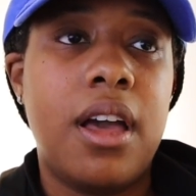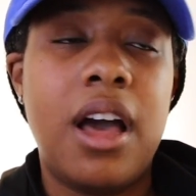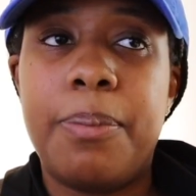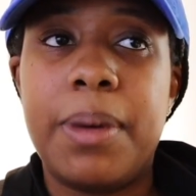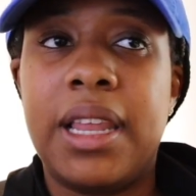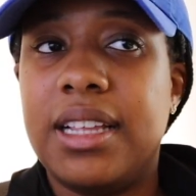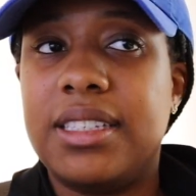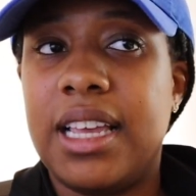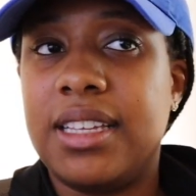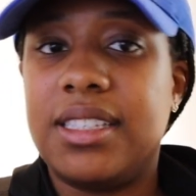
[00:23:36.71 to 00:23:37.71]
up at, let's
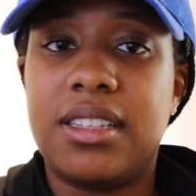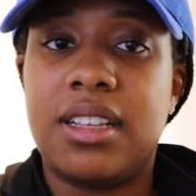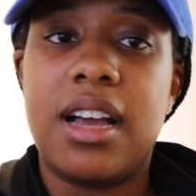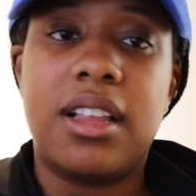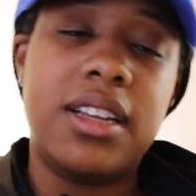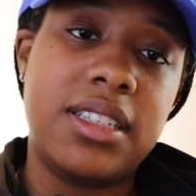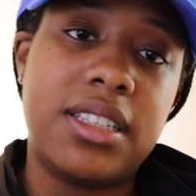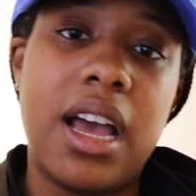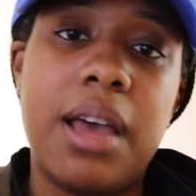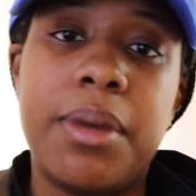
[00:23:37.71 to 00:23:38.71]
say, 6 o'clock London
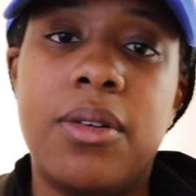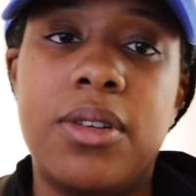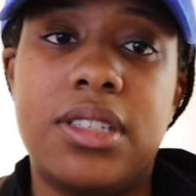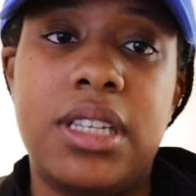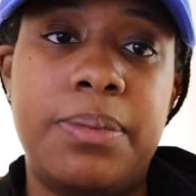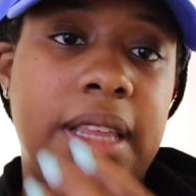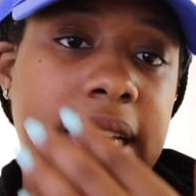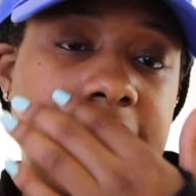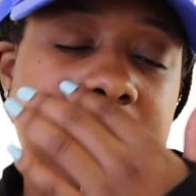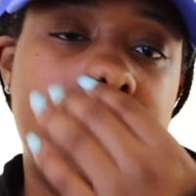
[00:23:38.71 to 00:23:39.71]
time and going to sleep at
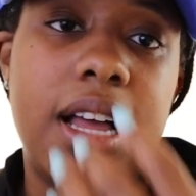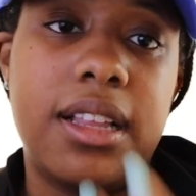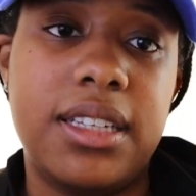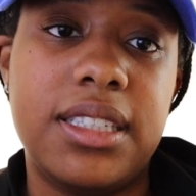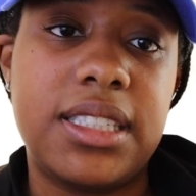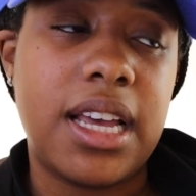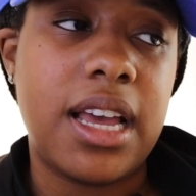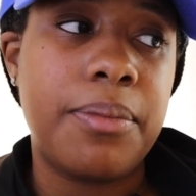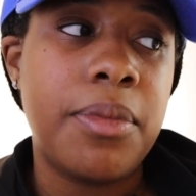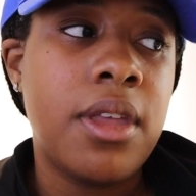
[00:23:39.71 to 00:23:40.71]
like 10 o'clock London
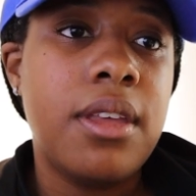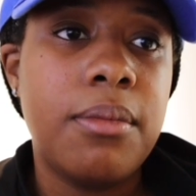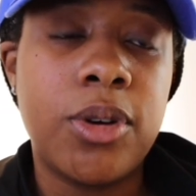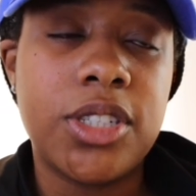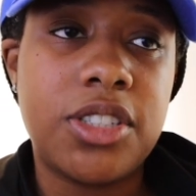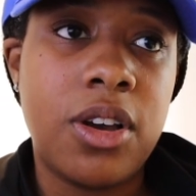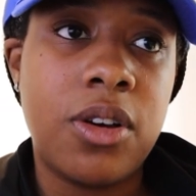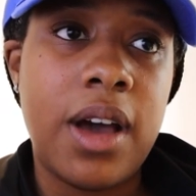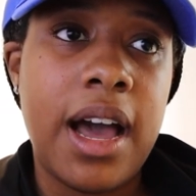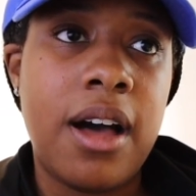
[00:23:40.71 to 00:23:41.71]
time. More
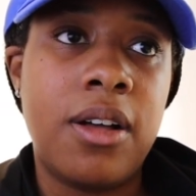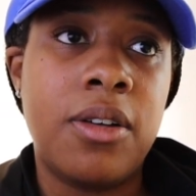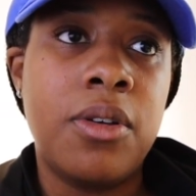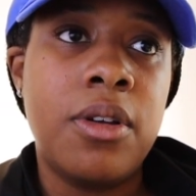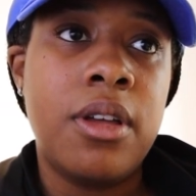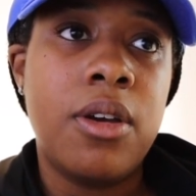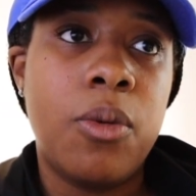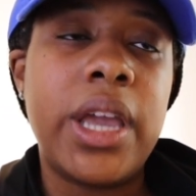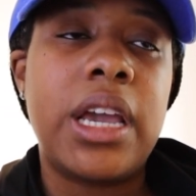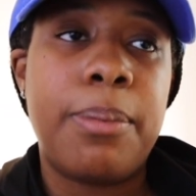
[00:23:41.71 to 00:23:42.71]
so I'll
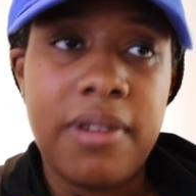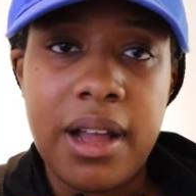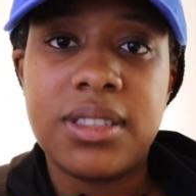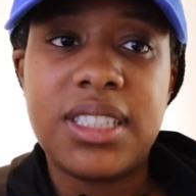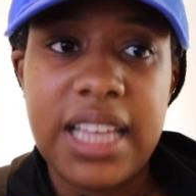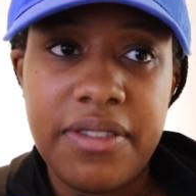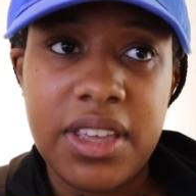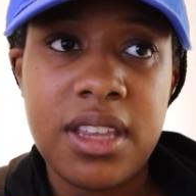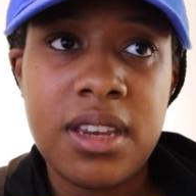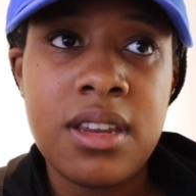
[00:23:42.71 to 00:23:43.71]
wake up around
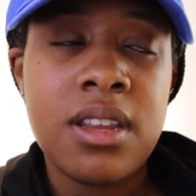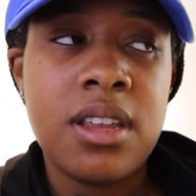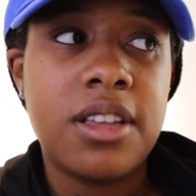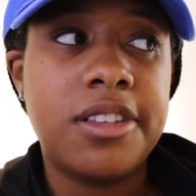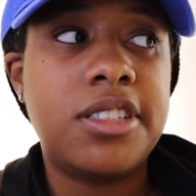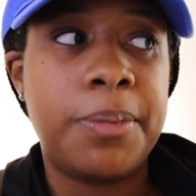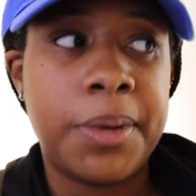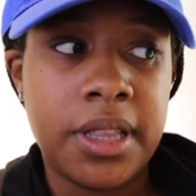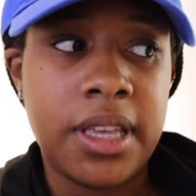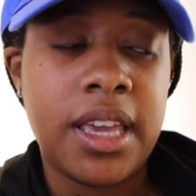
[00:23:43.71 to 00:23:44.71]
7
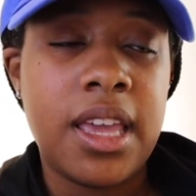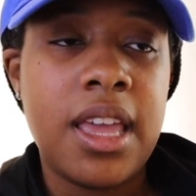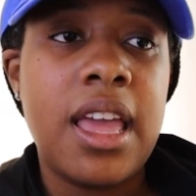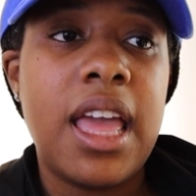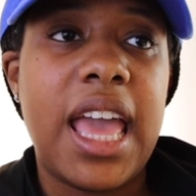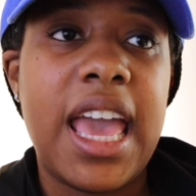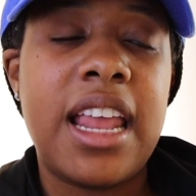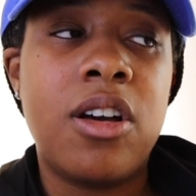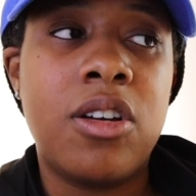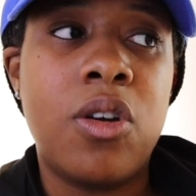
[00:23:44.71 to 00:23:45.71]
typically
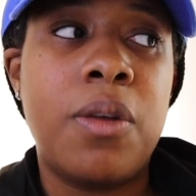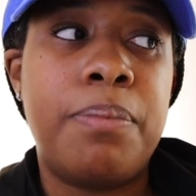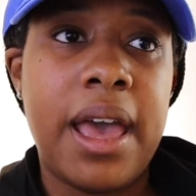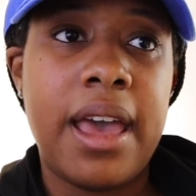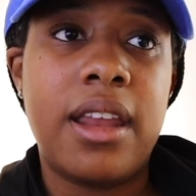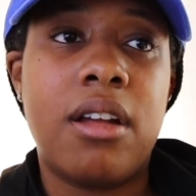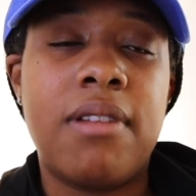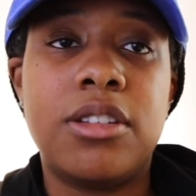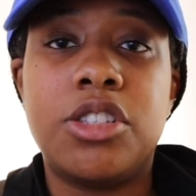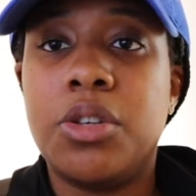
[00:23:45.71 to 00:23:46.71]
and I'll go to bed
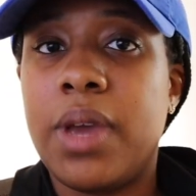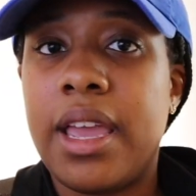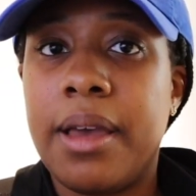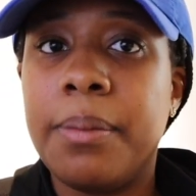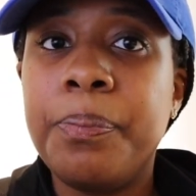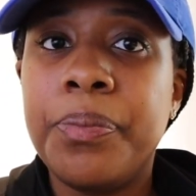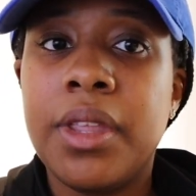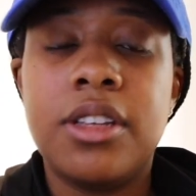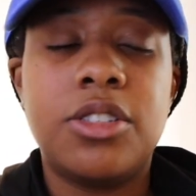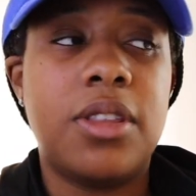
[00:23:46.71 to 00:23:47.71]
around 2 a.m.
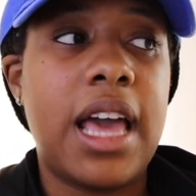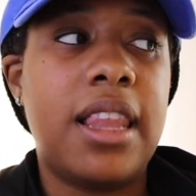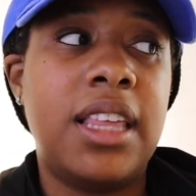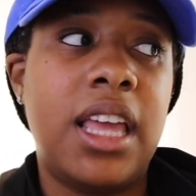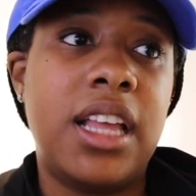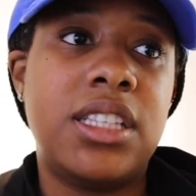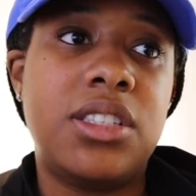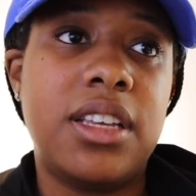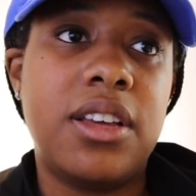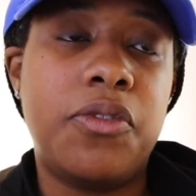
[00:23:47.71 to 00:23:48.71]
So that
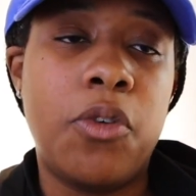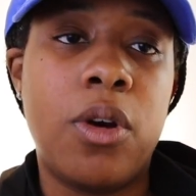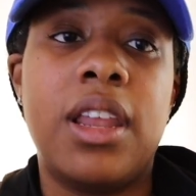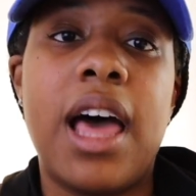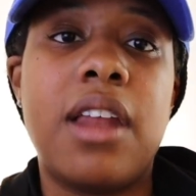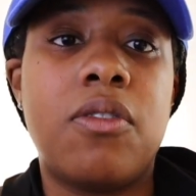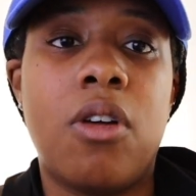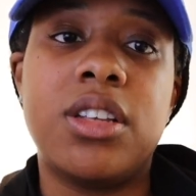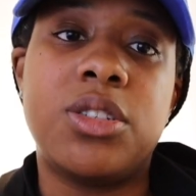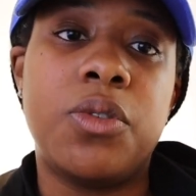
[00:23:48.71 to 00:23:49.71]
leads for a lot of
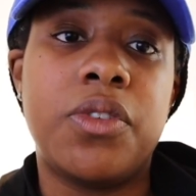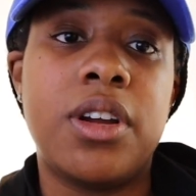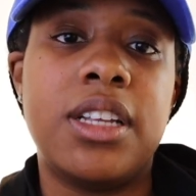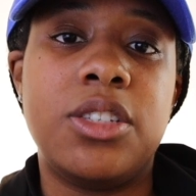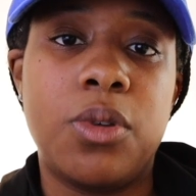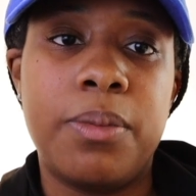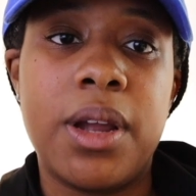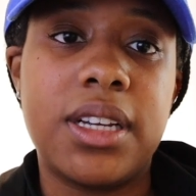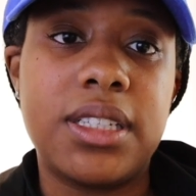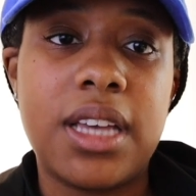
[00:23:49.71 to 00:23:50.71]
crossover into
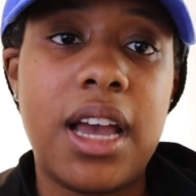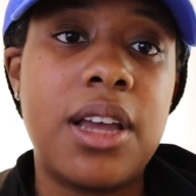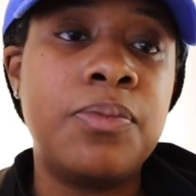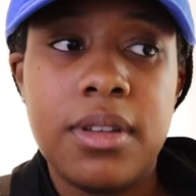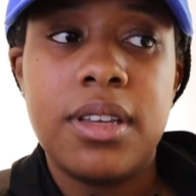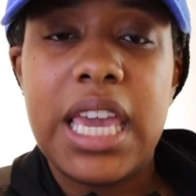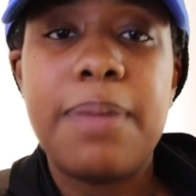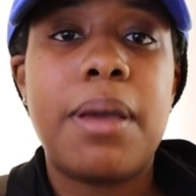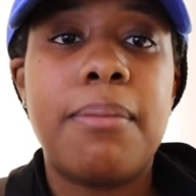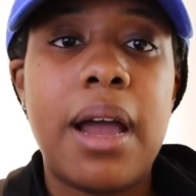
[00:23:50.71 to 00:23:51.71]
American time.
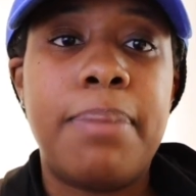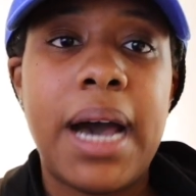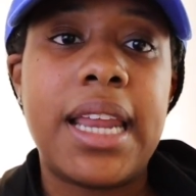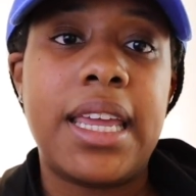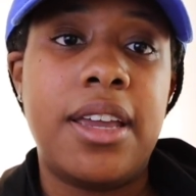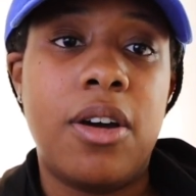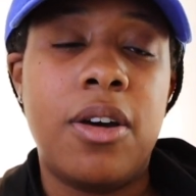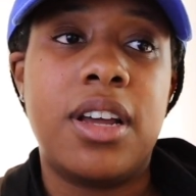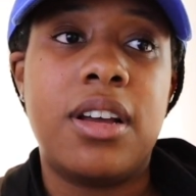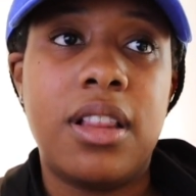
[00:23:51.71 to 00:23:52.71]
Keeping my body
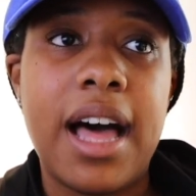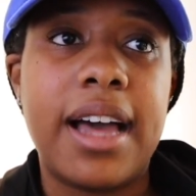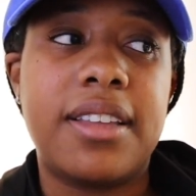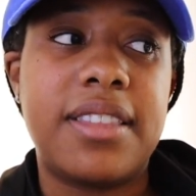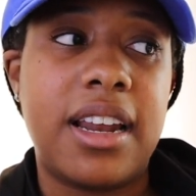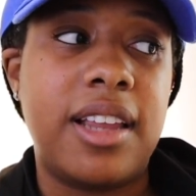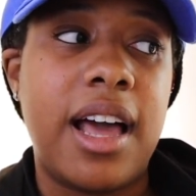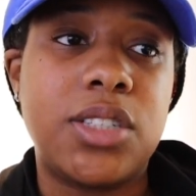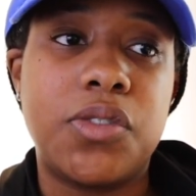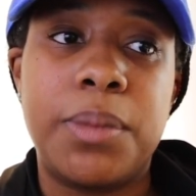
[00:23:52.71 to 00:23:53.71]
on a clock that
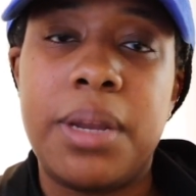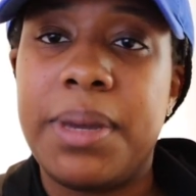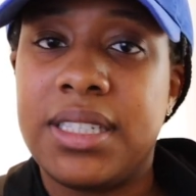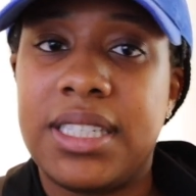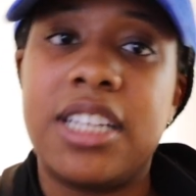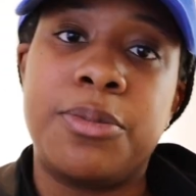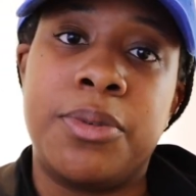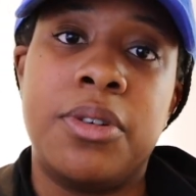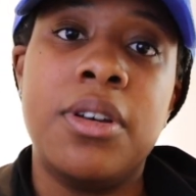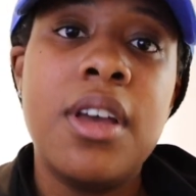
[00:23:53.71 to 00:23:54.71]
allows for me to be
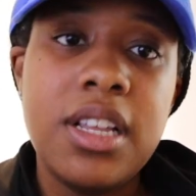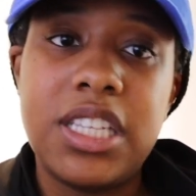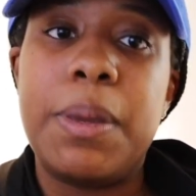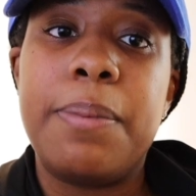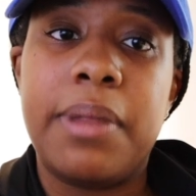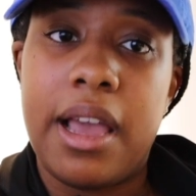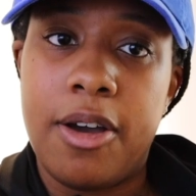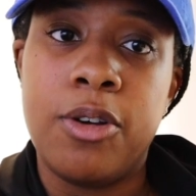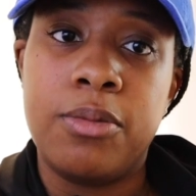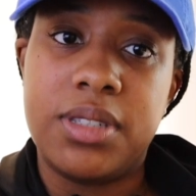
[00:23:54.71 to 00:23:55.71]
accessible to people at
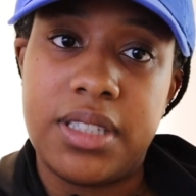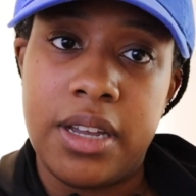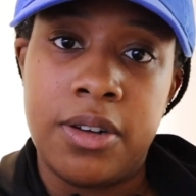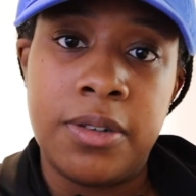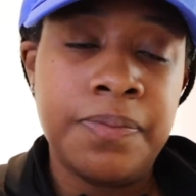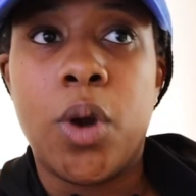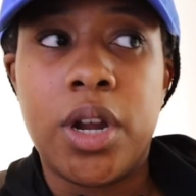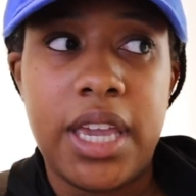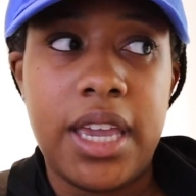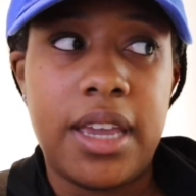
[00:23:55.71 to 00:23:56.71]
home still.
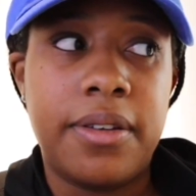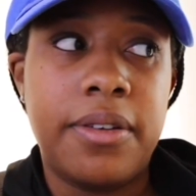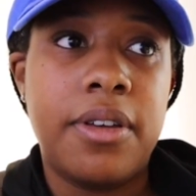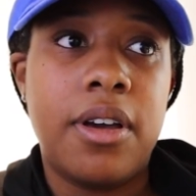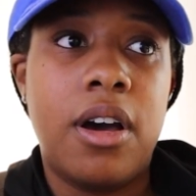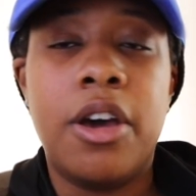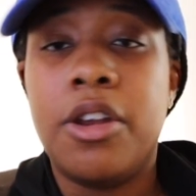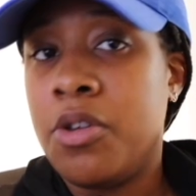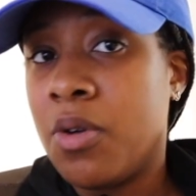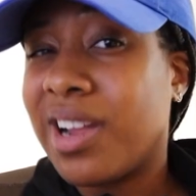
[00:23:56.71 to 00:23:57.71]
Working
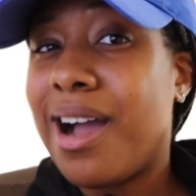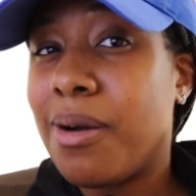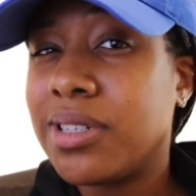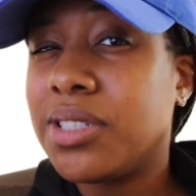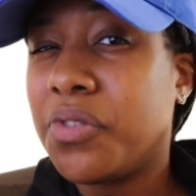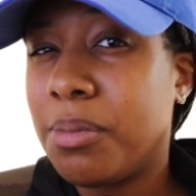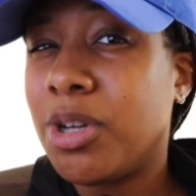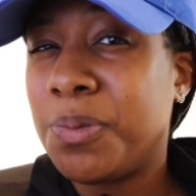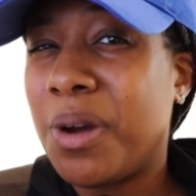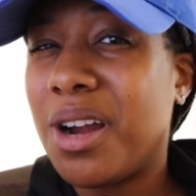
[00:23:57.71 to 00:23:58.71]
on New York hours for the
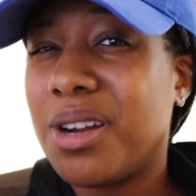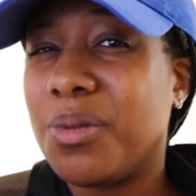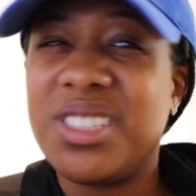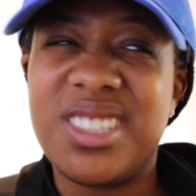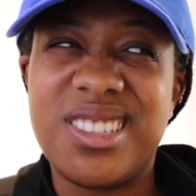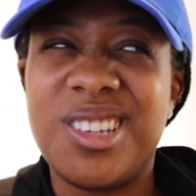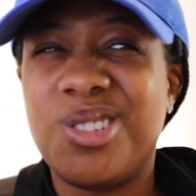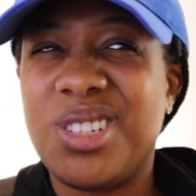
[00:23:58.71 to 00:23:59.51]
most part, which is a little